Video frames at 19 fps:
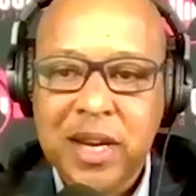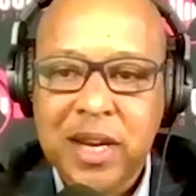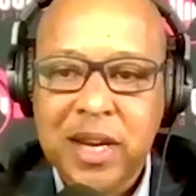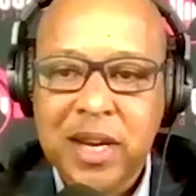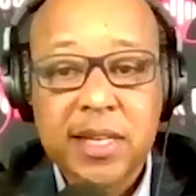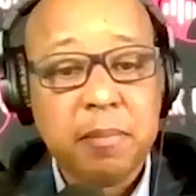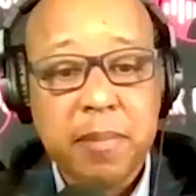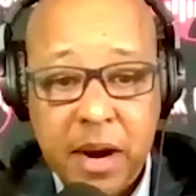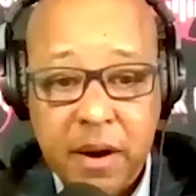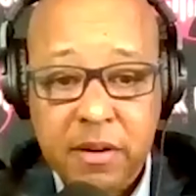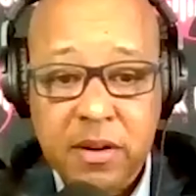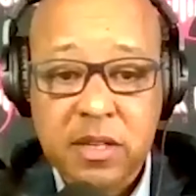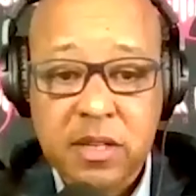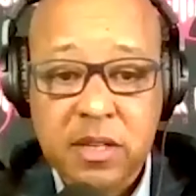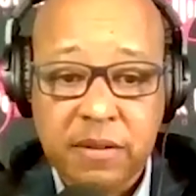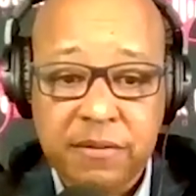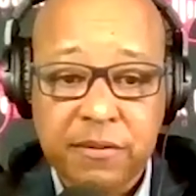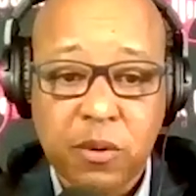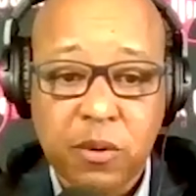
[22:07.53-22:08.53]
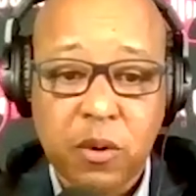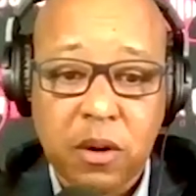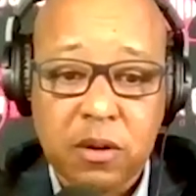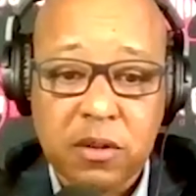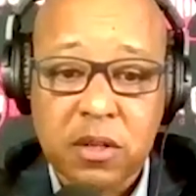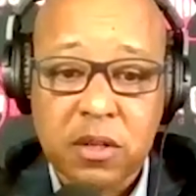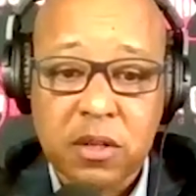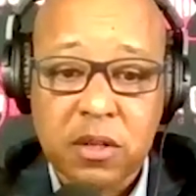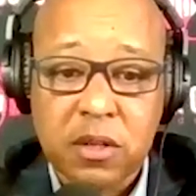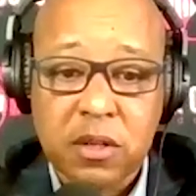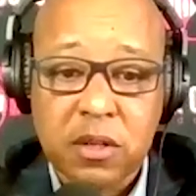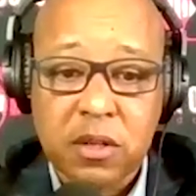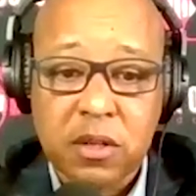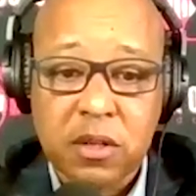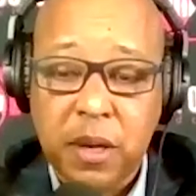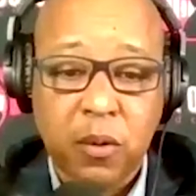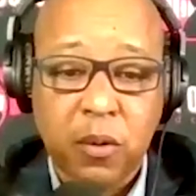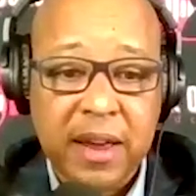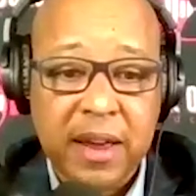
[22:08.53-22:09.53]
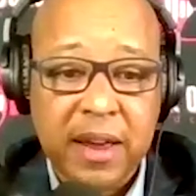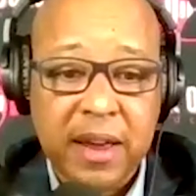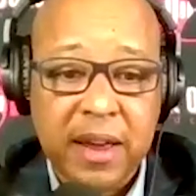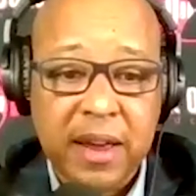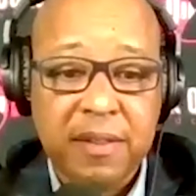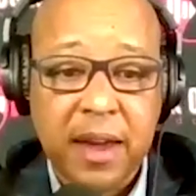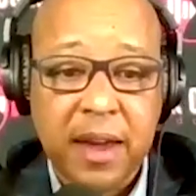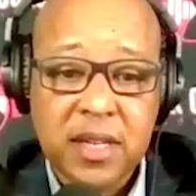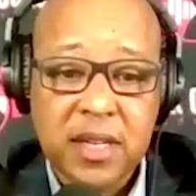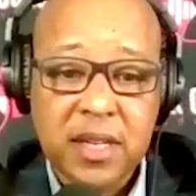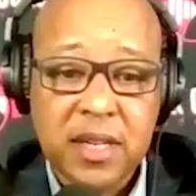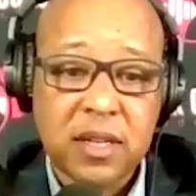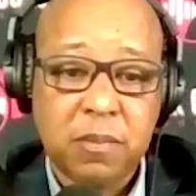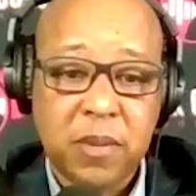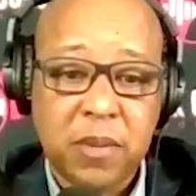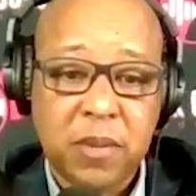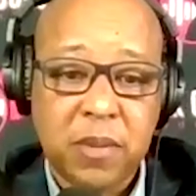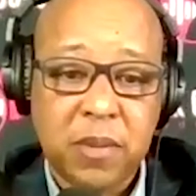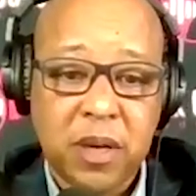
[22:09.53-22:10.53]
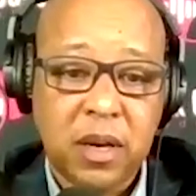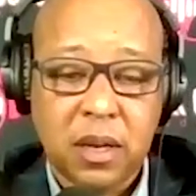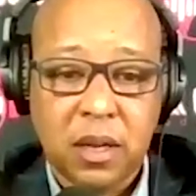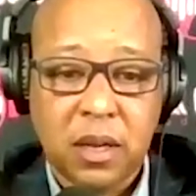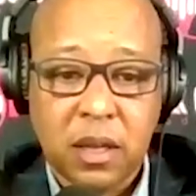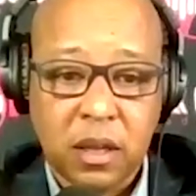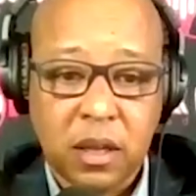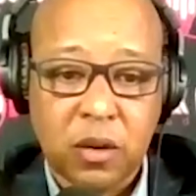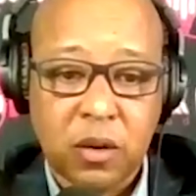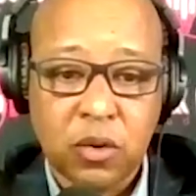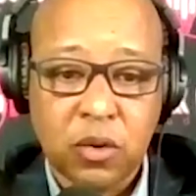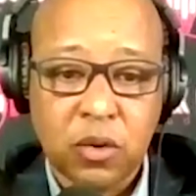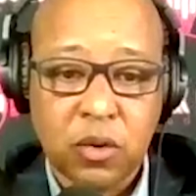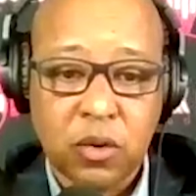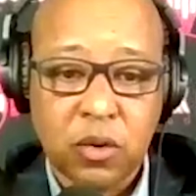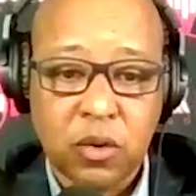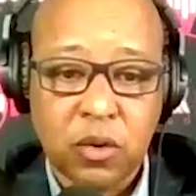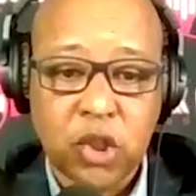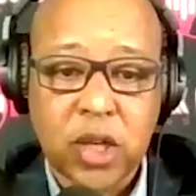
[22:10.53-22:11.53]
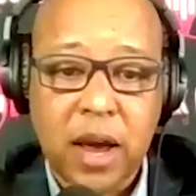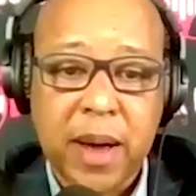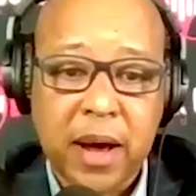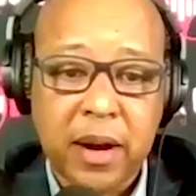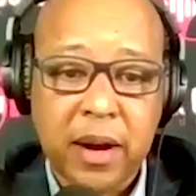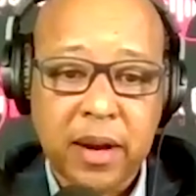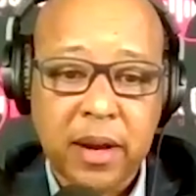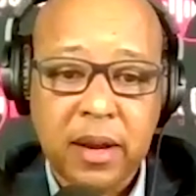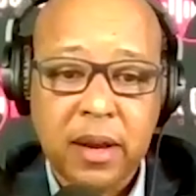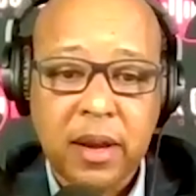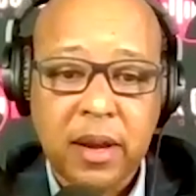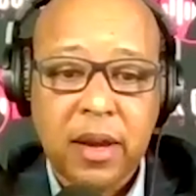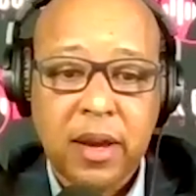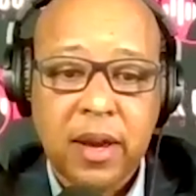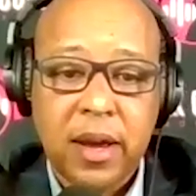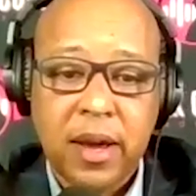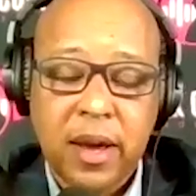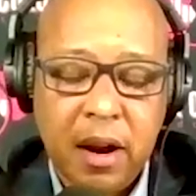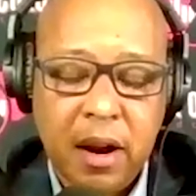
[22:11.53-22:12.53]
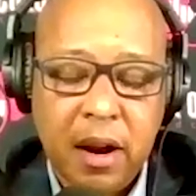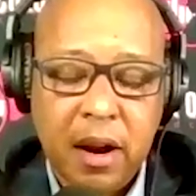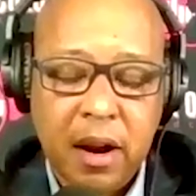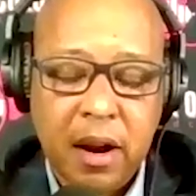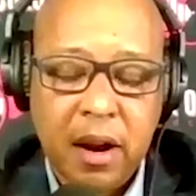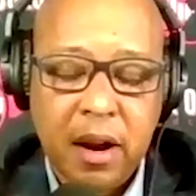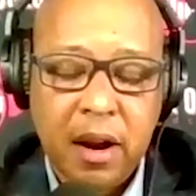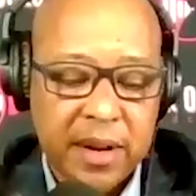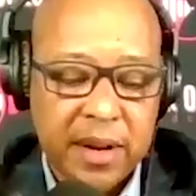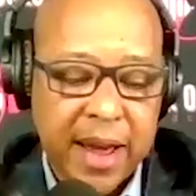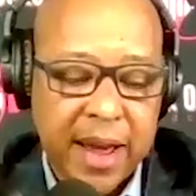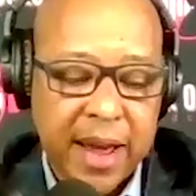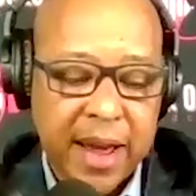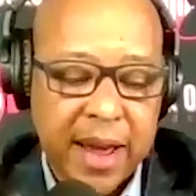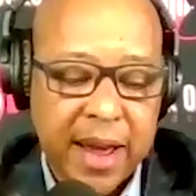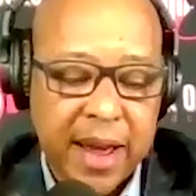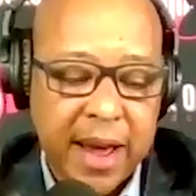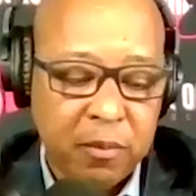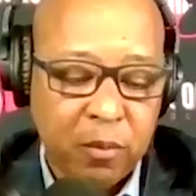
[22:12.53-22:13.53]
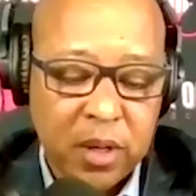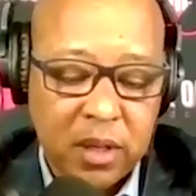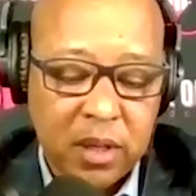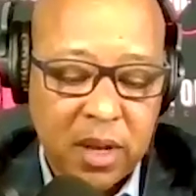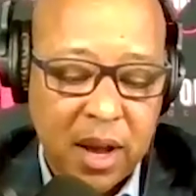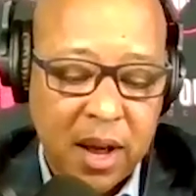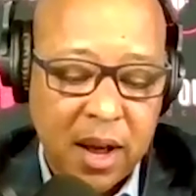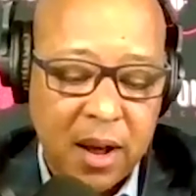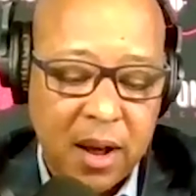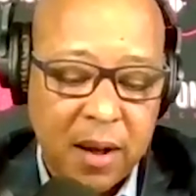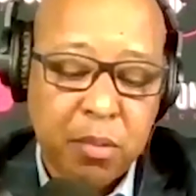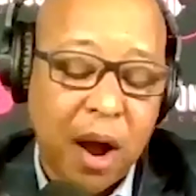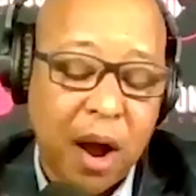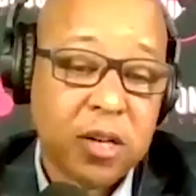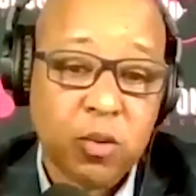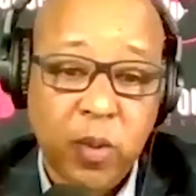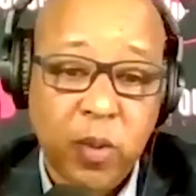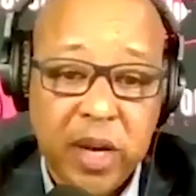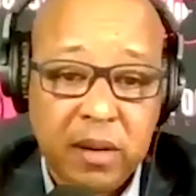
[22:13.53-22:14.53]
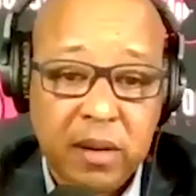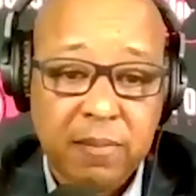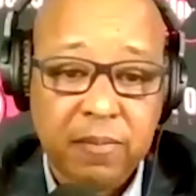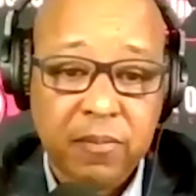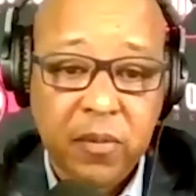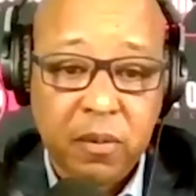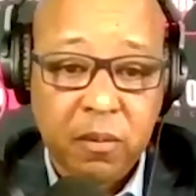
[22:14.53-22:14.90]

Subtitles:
It's embarrassing for some people. They tend to be a little shy about it. And I'll bring that up with Chad Broadswick.